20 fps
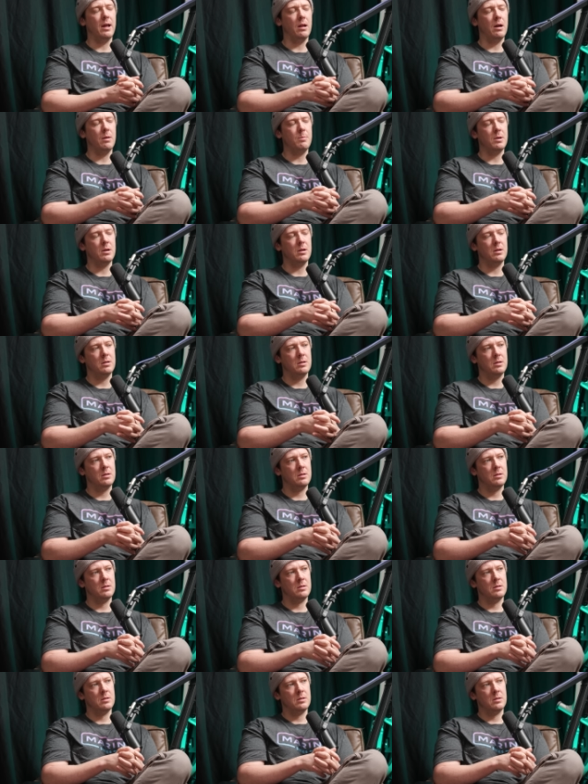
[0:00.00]
a lot, but
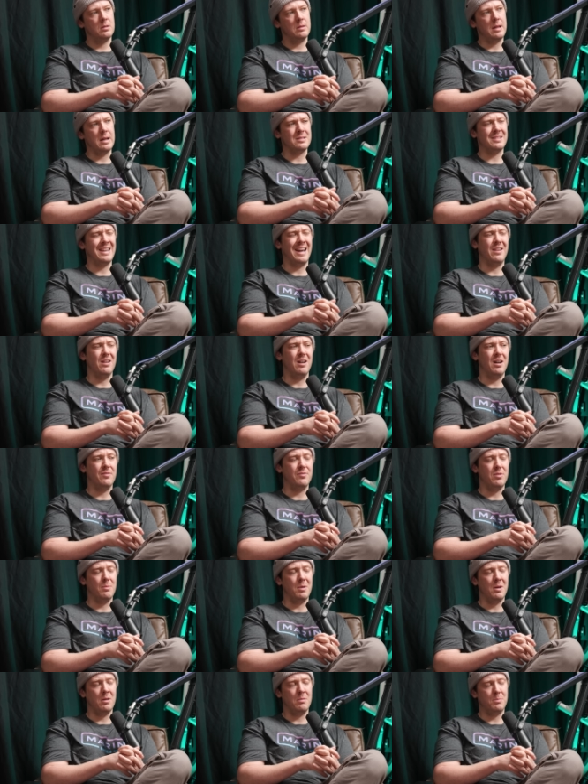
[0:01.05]
that's kind of half
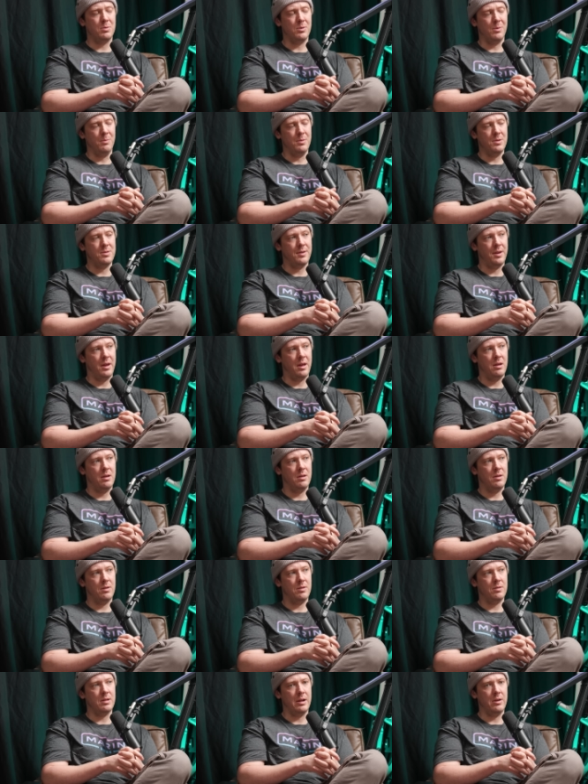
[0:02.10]
the problem, isn't it?
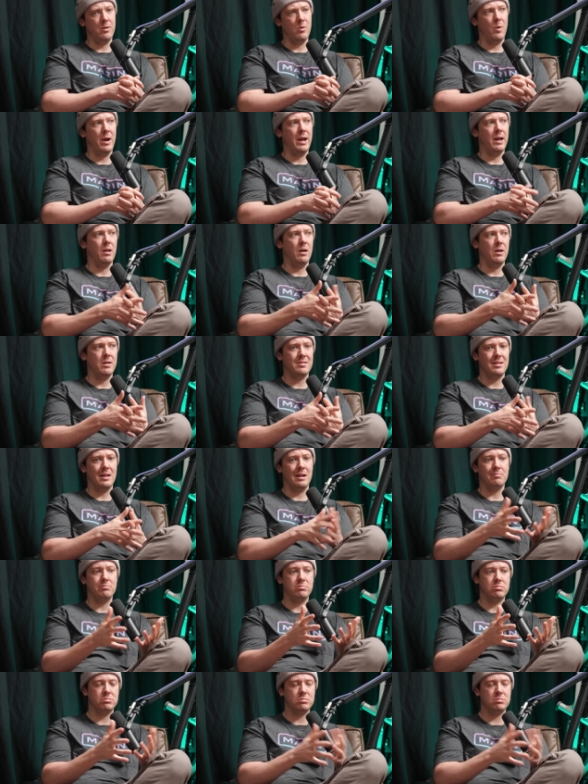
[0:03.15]
Like, you're away a lot. It's like,